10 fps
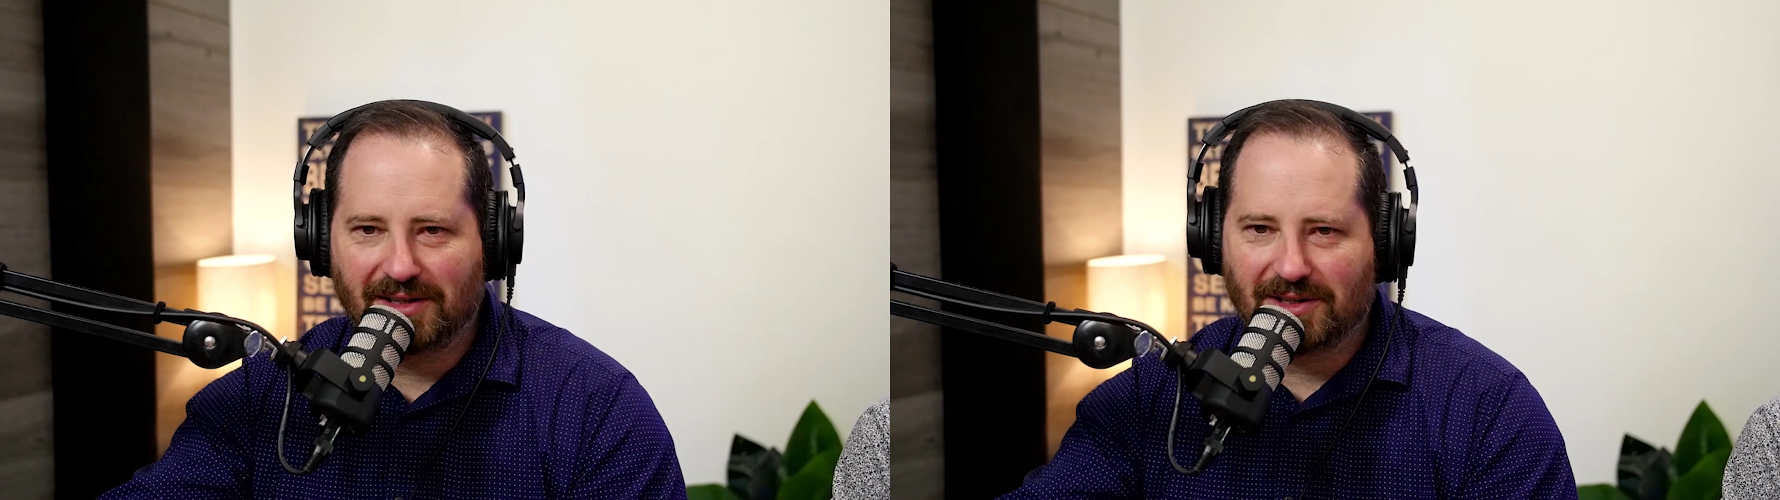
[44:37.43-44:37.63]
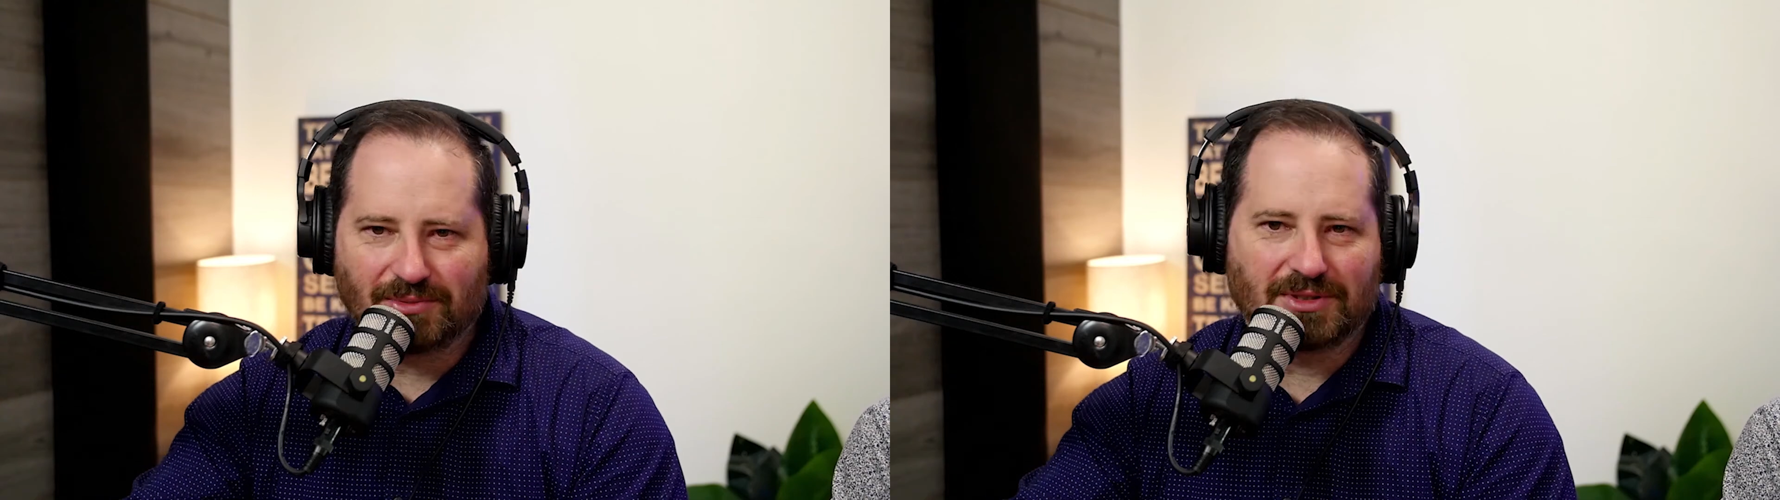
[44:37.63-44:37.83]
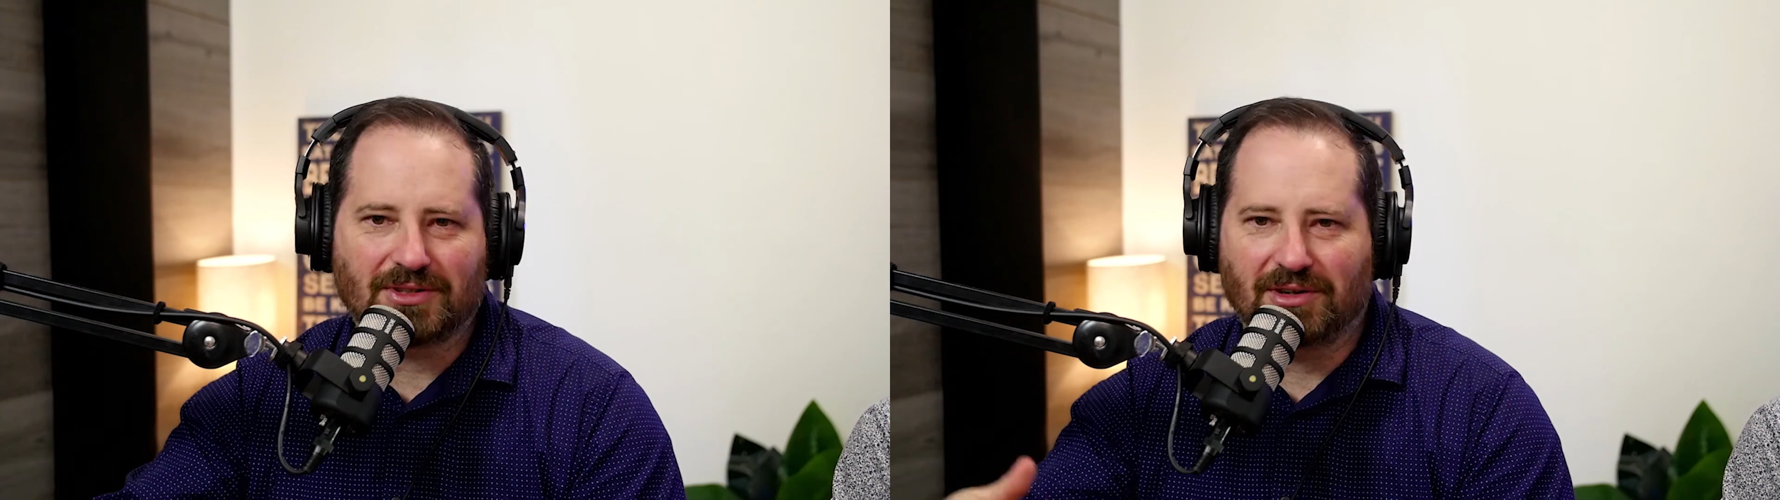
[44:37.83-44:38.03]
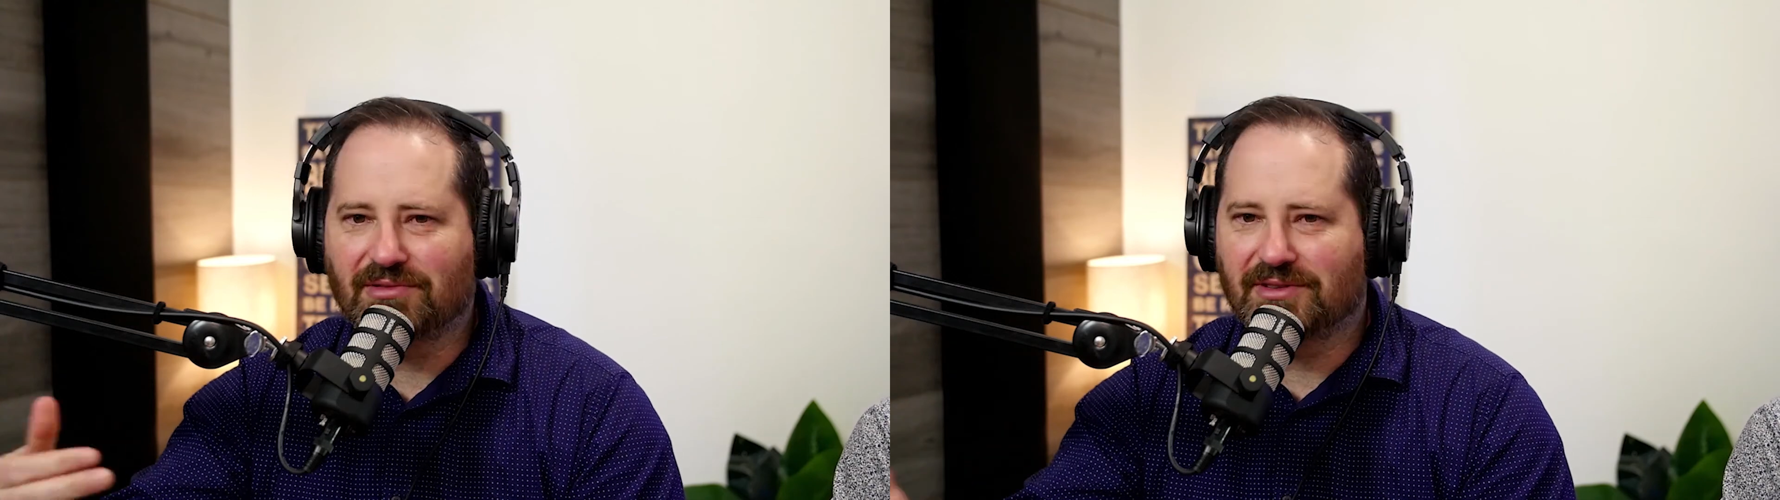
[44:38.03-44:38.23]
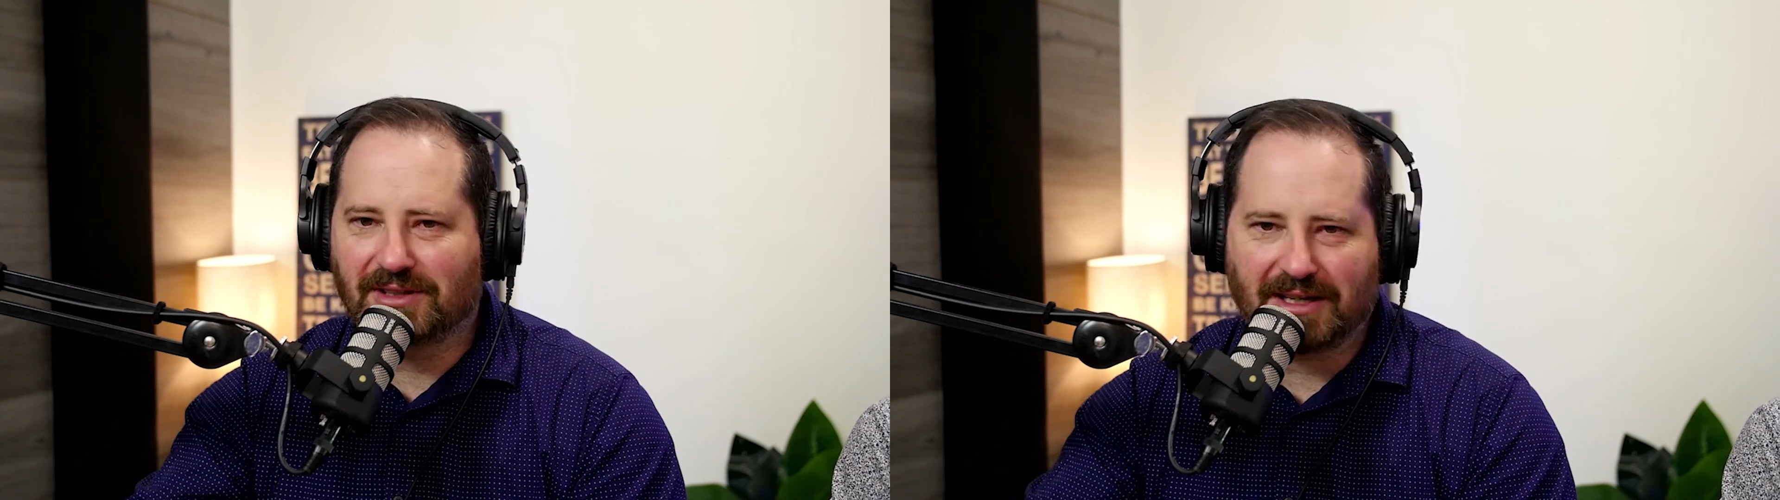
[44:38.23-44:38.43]

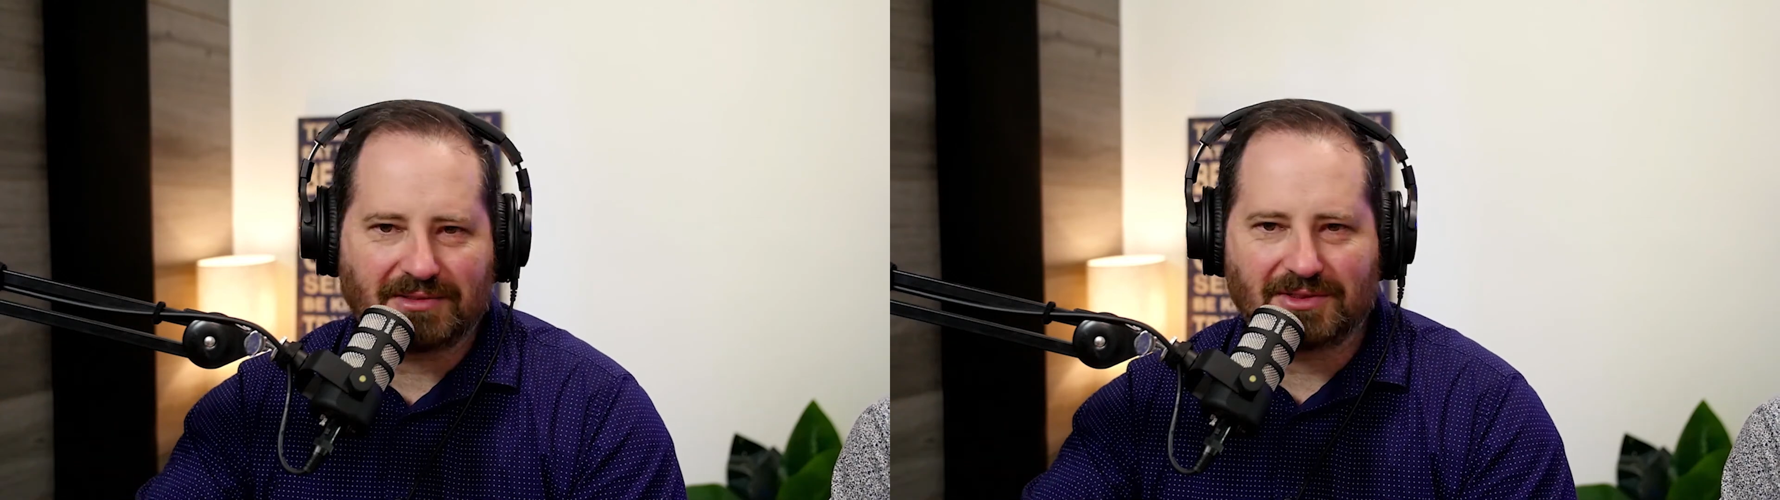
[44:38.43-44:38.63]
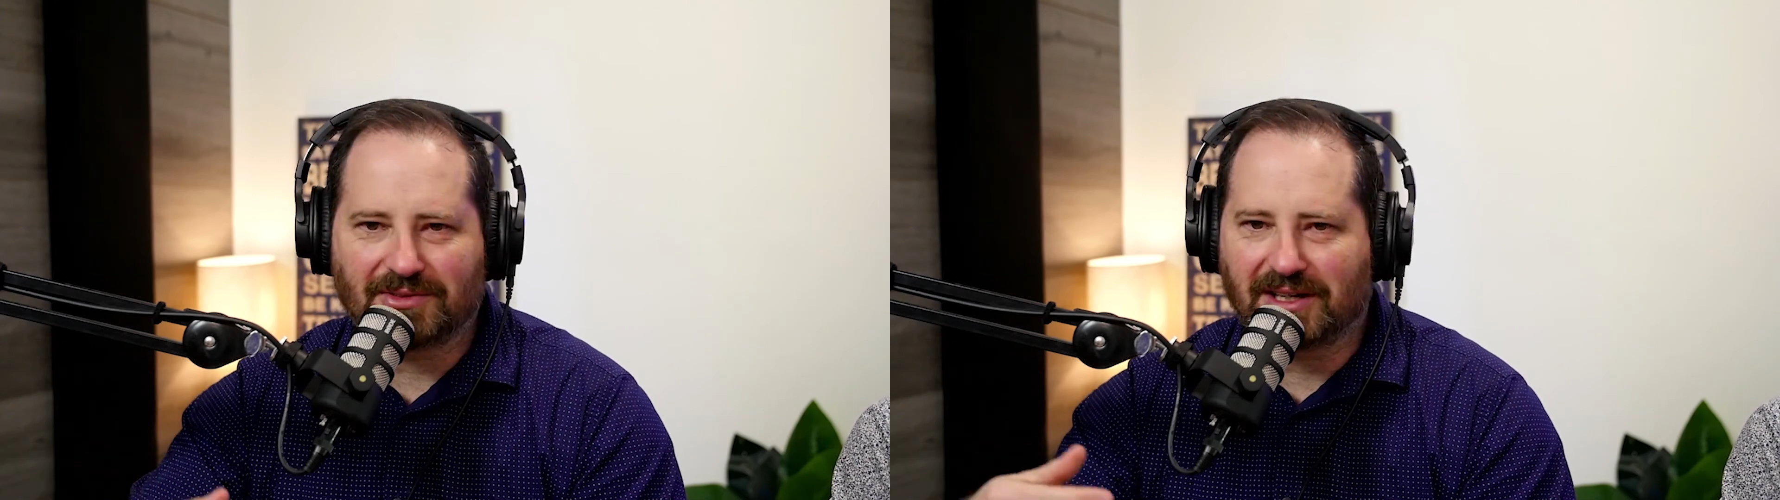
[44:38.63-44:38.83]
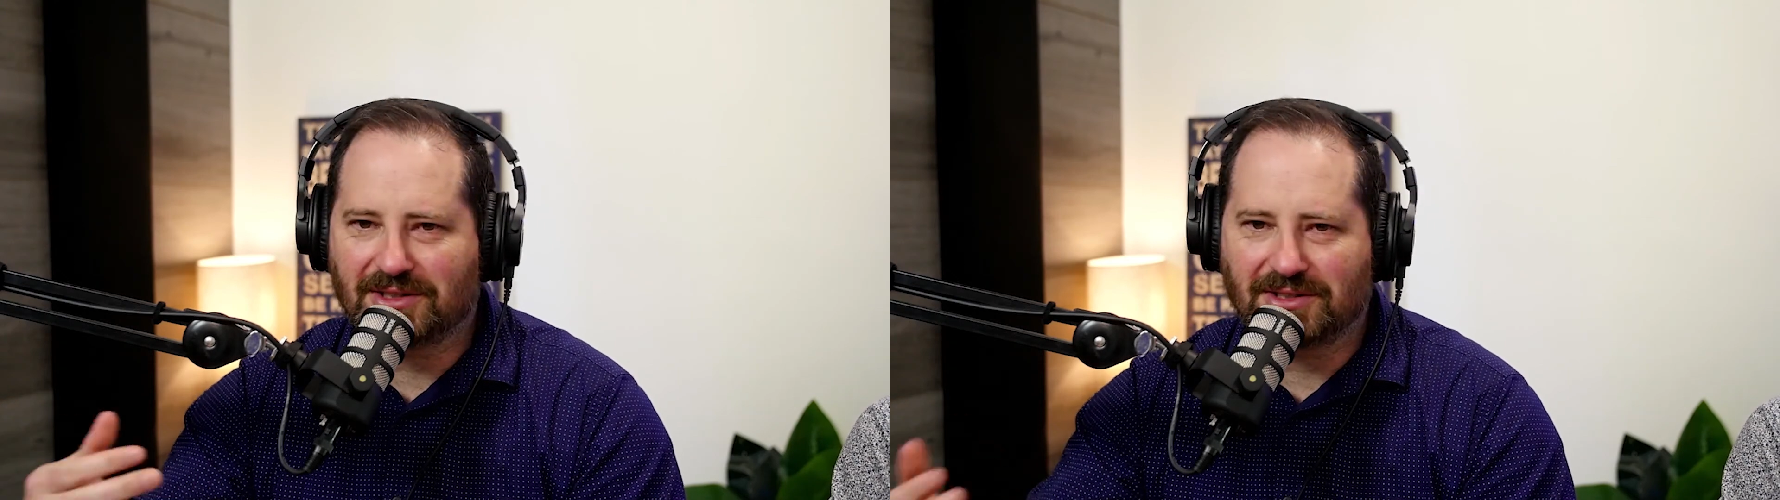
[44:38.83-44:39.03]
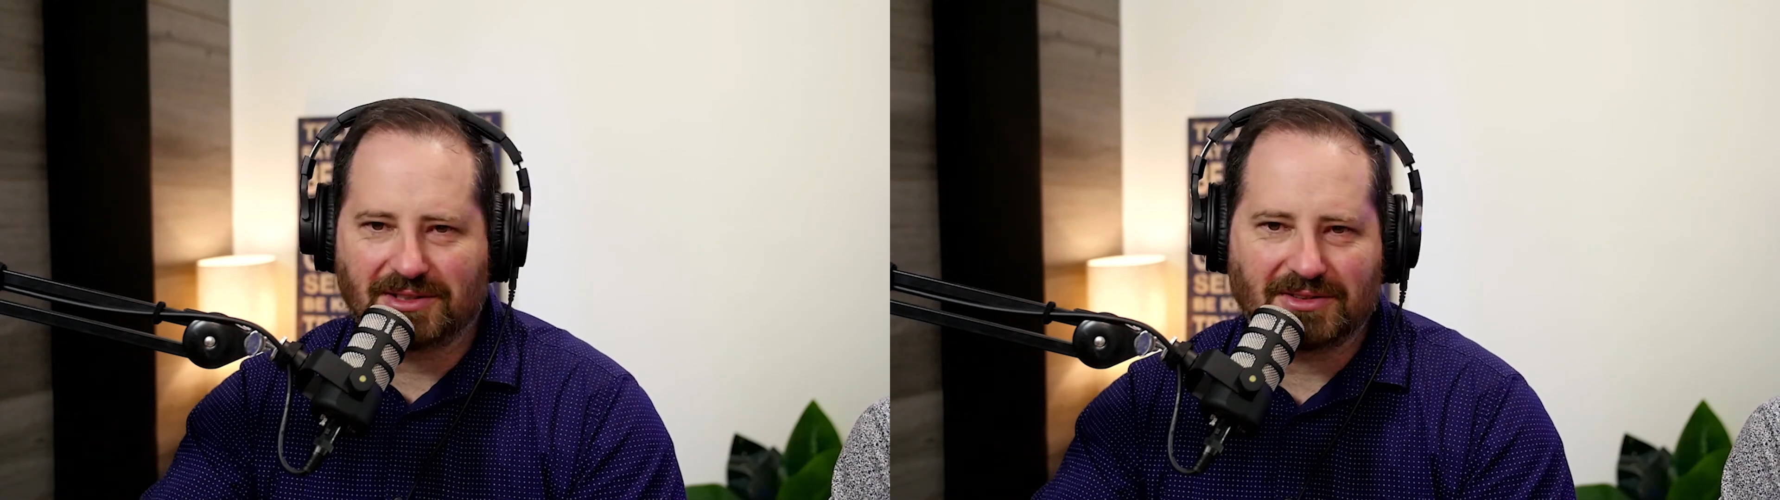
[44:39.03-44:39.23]
resolve and lack of direction